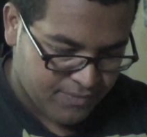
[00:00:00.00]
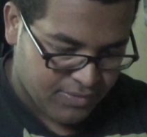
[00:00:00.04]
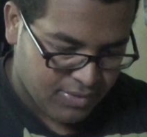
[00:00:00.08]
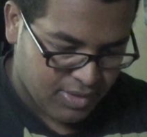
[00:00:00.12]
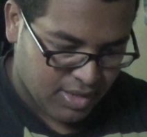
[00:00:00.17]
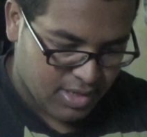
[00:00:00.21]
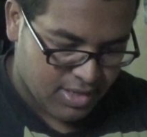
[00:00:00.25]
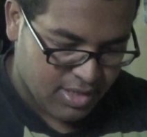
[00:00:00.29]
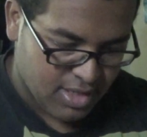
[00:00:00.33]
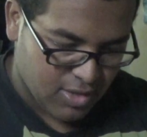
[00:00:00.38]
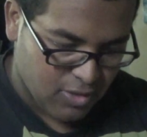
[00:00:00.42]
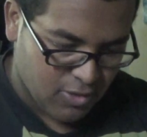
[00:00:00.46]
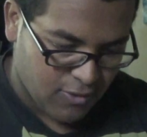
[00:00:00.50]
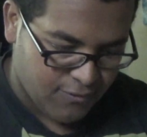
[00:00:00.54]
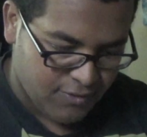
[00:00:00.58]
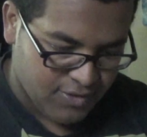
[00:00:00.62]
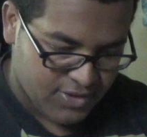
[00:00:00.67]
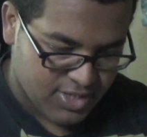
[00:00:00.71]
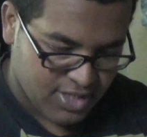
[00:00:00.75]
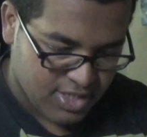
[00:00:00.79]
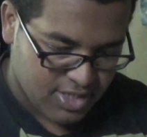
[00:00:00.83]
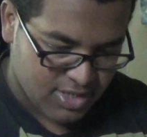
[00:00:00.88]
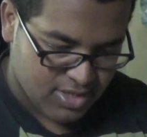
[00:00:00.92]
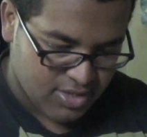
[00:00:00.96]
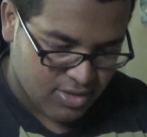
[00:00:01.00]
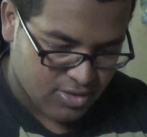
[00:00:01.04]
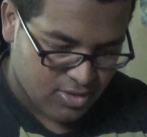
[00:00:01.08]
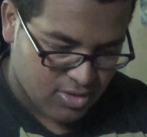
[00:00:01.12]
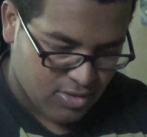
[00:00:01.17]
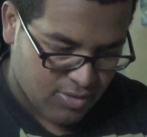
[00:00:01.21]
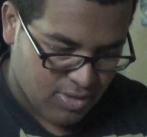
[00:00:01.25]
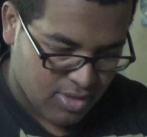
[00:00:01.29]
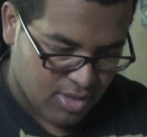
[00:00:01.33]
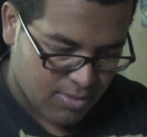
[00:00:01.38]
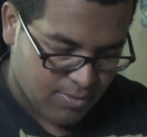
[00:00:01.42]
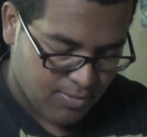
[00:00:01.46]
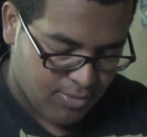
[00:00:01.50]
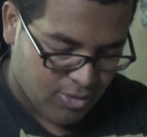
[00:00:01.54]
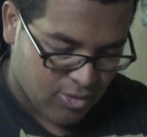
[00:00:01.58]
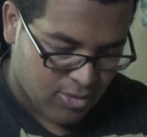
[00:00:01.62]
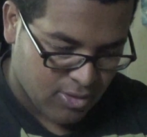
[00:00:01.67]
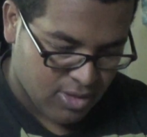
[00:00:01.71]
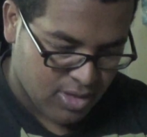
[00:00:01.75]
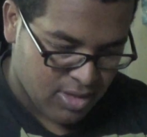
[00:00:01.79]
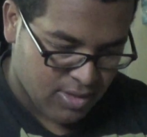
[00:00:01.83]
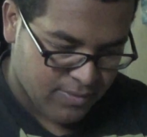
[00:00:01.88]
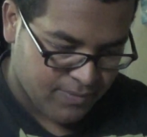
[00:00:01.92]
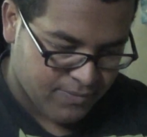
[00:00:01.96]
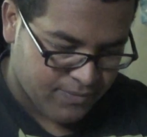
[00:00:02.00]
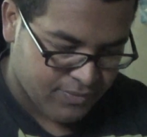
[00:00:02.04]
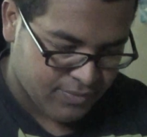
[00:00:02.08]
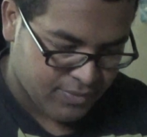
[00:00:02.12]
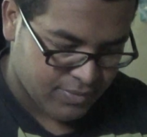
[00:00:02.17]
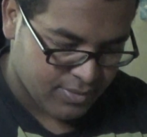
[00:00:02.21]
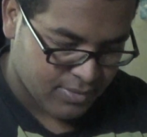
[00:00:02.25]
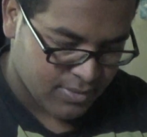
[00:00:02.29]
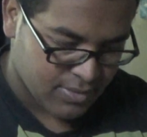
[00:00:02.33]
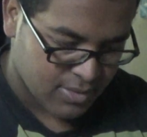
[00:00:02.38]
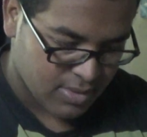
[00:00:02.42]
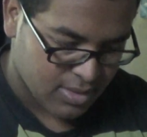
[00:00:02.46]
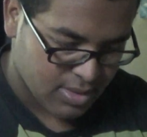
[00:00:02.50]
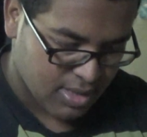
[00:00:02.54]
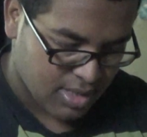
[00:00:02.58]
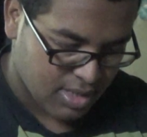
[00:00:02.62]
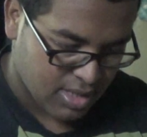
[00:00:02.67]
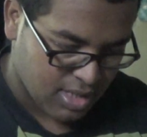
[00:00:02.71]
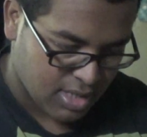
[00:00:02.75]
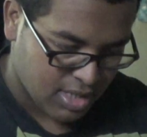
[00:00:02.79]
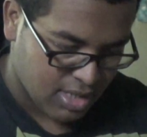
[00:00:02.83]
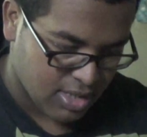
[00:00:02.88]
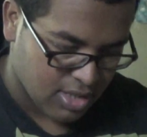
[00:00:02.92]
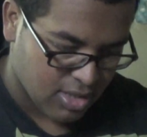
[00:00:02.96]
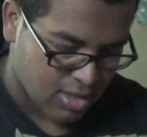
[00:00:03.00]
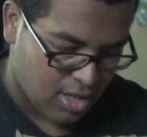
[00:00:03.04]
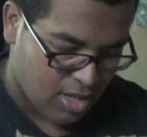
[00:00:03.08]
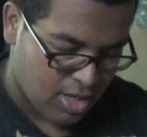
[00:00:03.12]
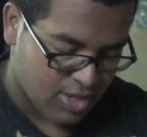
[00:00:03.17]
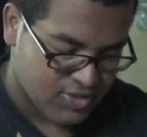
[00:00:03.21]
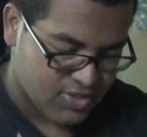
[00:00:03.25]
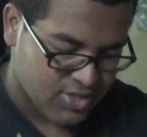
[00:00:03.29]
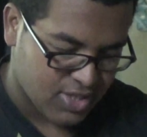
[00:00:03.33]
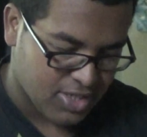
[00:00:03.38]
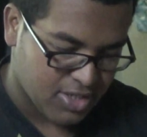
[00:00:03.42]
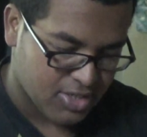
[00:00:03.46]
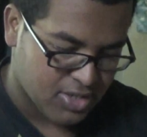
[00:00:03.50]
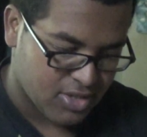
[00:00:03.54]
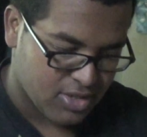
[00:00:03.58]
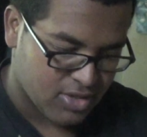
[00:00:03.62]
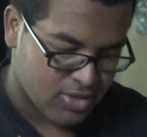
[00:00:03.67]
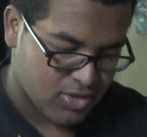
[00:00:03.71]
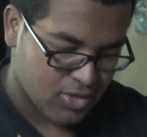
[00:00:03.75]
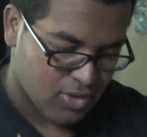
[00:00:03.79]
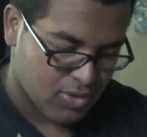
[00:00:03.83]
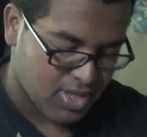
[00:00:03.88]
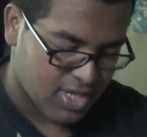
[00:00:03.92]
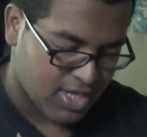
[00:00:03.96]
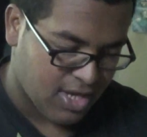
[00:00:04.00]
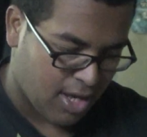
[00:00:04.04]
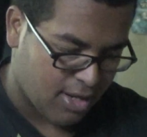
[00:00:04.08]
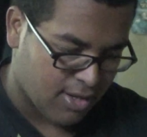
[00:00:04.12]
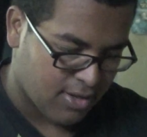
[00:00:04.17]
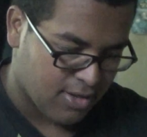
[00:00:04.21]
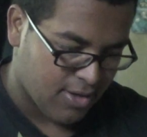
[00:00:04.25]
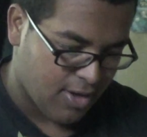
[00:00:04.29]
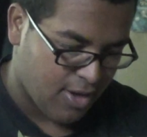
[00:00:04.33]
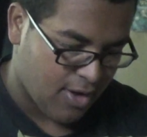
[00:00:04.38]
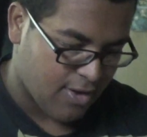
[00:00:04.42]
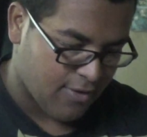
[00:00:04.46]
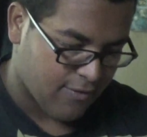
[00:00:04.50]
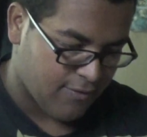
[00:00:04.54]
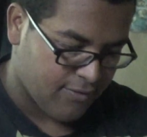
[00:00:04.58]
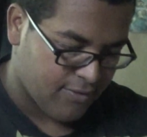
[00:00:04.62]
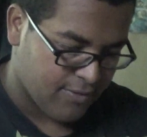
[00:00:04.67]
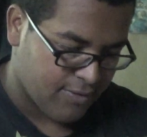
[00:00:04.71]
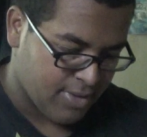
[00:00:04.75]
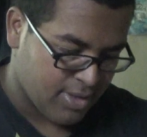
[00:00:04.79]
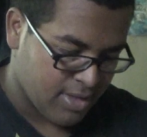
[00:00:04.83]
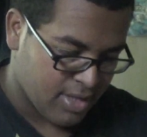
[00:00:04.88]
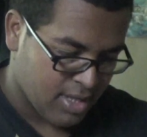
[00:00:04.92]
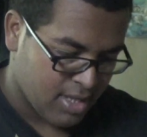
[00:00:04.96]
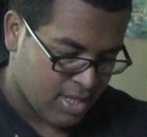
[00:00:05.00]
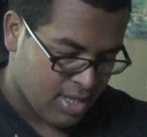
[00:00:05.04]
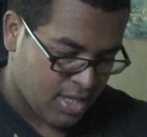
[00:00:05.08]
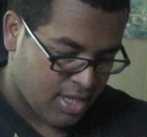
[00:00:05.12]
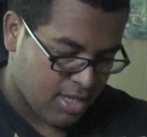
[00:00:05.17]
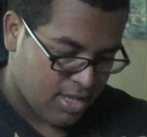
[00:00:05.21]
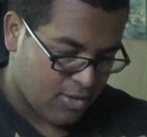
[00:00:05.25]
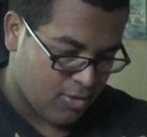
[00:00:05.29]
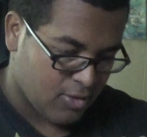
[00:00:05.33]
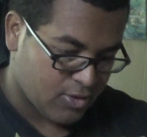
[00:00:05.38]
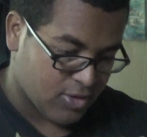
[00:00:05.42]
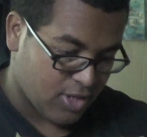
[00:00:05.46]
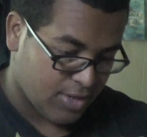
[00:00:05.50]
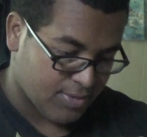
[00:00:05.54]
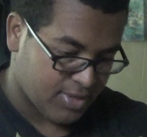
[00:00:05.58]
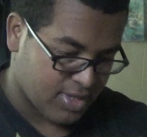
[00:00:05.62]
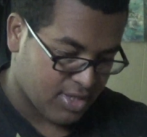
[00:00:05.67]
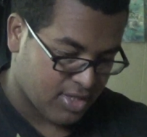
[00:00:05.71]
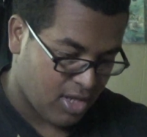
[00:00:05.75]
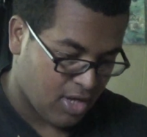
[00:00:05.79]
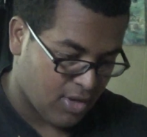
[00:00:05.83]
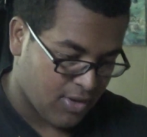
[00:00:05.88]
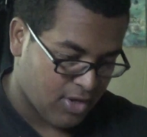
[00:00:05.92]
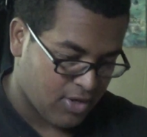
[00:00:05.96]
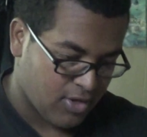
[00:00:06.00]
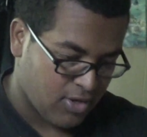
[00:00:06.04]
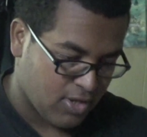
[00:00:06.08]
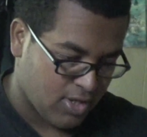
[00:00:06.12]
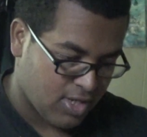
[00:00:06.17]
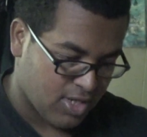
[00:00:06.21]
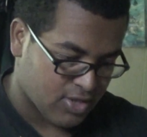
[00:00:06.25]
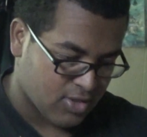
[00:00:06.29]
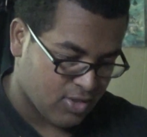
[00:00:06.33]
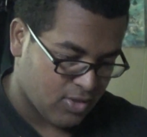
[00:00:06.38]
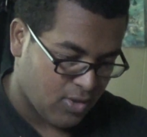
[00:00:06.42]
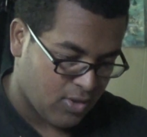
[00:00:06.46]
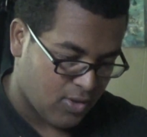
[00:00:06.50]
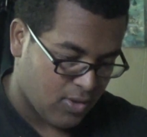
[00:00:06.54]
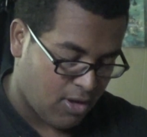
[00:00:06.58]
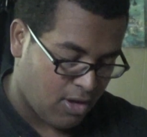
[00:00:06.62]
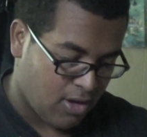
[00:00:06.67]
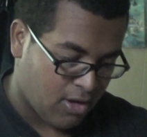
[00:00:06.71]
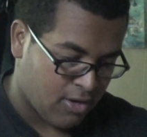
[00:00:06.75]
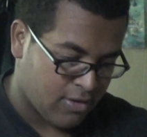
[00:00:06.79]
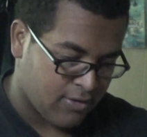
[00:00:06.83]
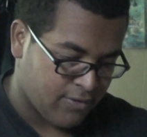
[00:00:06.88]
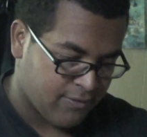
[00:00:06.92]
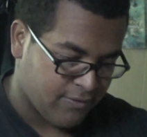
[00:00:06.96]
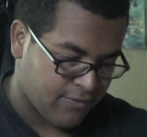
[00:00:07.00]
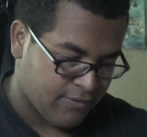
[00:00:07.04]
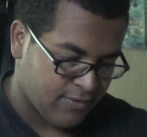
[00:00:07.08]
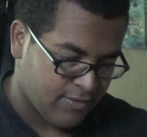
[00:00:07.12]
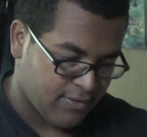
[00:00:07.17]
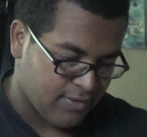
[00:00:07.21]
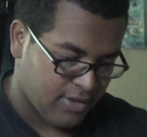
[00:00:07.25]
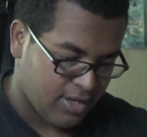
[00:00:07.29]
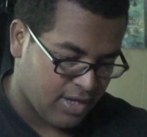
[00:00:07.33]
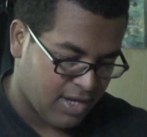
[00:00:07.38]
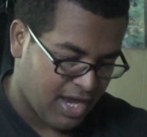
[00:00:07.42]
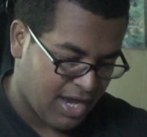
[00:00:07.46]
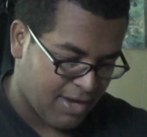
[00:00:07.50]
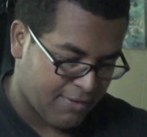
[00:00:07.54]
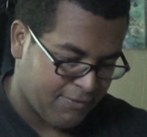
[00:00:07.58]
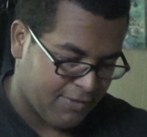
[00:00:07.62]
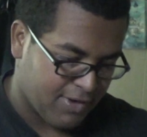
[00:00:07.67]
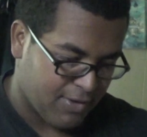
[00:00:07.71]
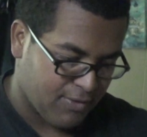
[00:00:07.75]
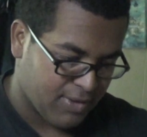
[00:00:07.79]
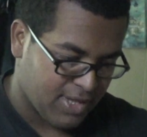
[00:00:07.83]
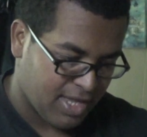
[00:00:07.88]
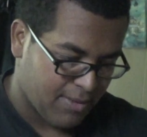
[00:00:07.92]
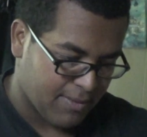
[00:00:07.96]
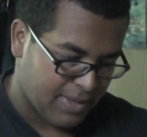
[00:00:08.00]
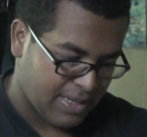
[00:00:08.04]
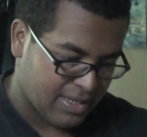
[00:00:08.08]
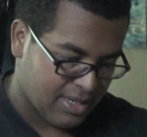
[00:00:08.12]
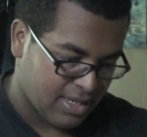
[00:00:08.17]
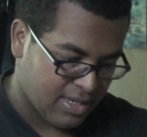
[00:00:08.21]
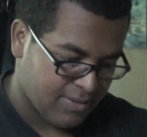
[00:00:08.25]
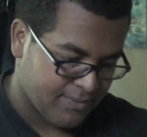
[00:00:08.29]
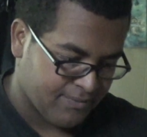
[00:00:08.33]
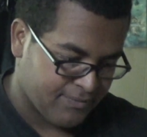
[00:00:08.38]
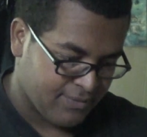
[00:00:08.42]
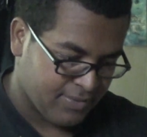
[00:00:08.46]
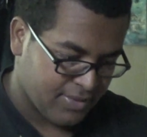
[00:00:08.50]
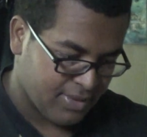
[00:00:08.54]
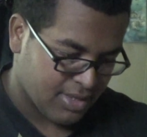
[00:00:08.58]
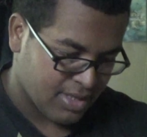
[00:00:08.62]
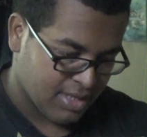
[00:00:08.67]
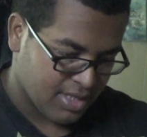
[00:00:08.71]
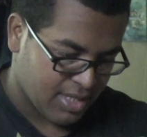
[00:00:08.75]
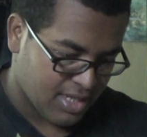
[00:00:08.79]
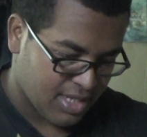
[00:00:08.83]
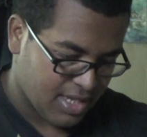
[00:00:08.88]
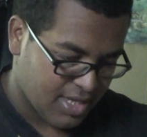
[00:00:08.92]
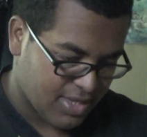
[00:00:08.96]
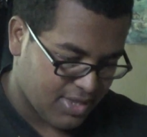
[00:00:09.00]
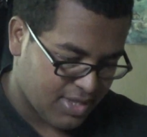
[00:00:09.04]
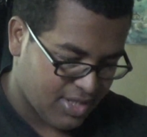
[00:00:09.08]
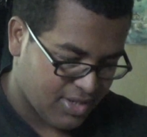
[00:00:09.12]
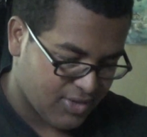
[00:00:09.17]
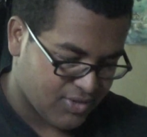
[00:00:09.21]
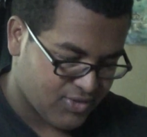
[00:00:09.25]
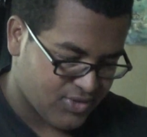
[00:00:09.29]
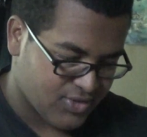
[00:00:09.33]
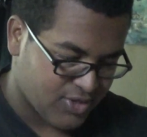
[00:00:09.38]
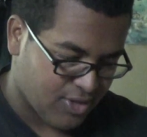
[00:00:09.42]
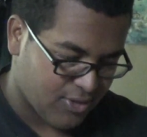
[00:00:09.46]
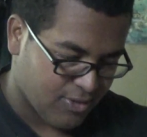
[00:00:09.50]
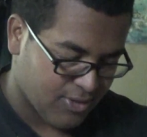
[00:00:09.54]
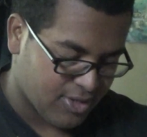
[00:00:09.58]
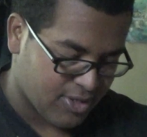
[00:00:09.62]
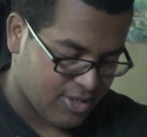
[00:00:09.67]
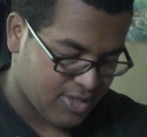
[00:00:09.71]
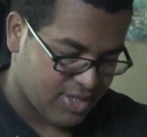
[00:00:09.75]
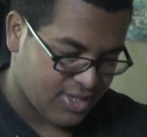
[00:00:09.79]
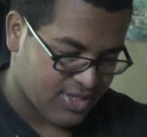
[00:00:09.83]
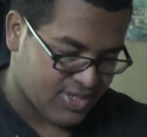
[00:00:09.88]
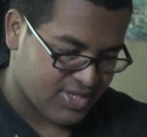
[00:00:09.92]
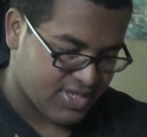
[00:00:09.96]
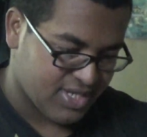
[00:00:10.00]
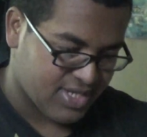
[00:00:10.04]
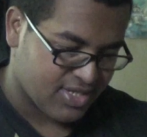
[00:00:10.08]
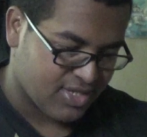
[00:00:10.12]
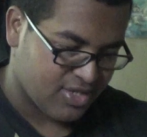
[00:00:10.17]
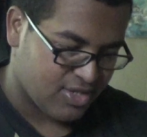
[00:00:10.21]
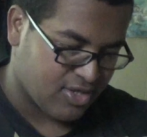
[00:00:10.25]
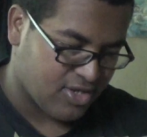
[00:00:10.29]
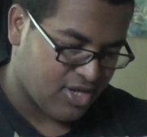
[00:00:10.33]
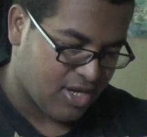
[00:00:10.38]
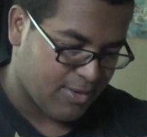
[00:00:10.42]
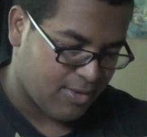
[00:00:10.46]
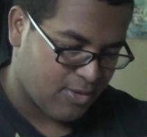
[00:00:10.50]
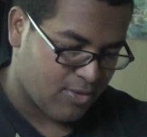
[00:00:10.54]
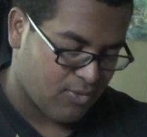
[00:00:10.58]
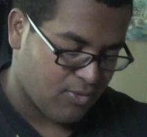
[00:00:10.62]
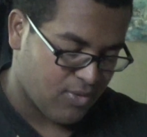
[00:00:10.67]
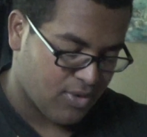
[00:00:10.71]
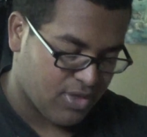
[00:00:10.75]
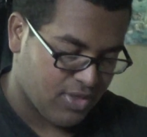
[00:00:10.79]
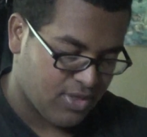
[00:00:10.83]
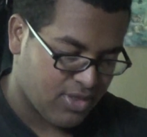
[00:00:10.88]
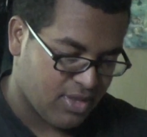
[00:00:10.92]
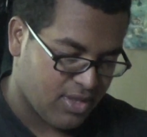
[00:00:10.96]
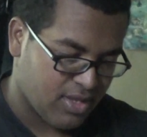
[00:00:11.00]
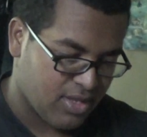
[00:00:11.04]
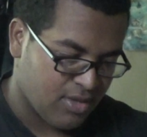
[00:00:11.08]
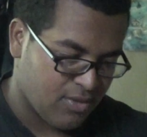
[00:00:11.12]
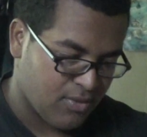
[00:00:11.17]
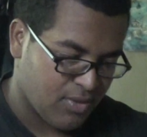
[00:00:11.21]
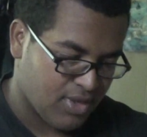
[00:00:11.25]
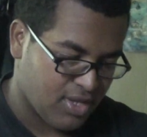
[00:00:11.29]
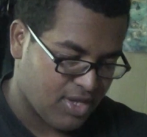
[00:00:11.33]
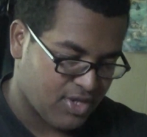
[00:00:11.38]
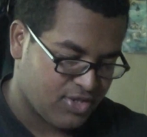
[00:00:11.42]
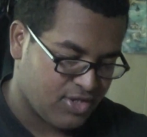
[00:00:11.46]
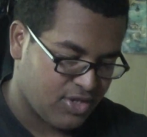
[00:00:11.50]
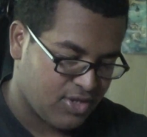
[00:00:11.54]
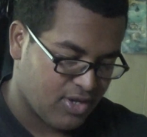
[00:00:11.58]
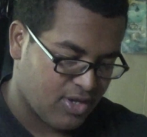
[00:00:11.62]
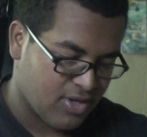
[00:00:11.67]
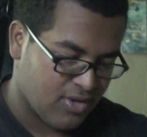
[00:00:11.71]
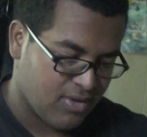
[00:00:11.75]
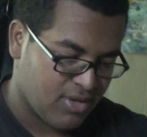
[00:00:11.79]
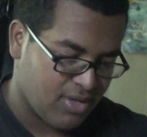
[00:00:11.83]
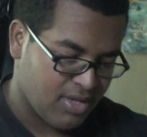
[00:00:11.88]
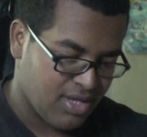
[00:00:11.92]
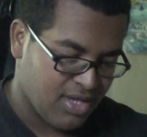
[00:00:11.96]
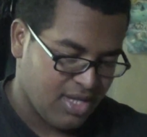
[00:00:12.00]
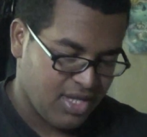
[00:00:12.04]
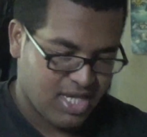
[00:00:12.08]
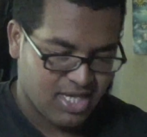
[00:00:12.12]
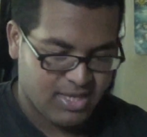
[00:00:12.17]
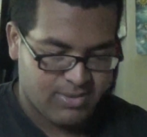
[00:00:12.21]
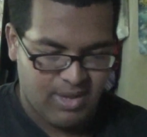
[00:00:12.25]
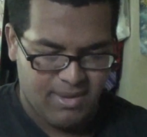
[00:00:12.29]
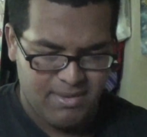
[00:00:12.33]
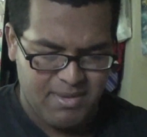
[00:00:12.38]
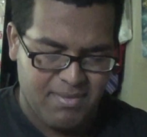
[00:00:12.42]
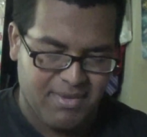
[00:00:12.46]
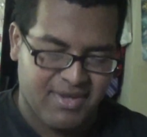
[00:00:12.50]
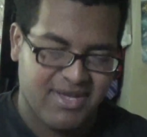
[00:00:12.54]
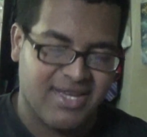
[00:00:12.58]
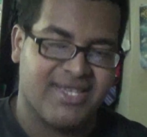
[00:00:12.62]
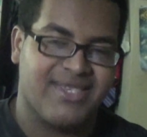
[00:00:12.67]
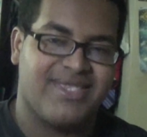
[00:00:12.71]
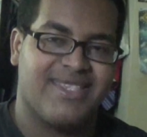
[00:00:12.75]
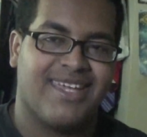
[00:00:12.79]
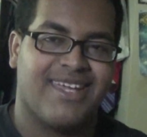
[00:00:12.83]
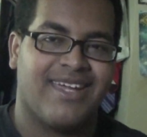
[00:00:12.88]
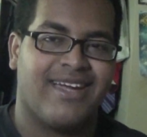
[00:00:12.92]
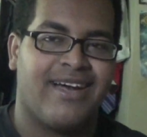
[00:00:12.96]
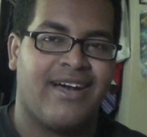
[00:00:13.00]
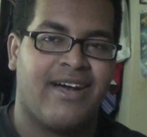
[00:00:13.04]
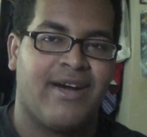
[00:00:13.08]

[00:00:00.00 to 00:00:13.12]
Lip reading: And then Luffy says, "There's no one on board." And Law said, "So they gotten off." And Usopp says, "Alright, you guys go on and have fun without me then." And then Zoro says, "You're coming with us, you know." It's probably because they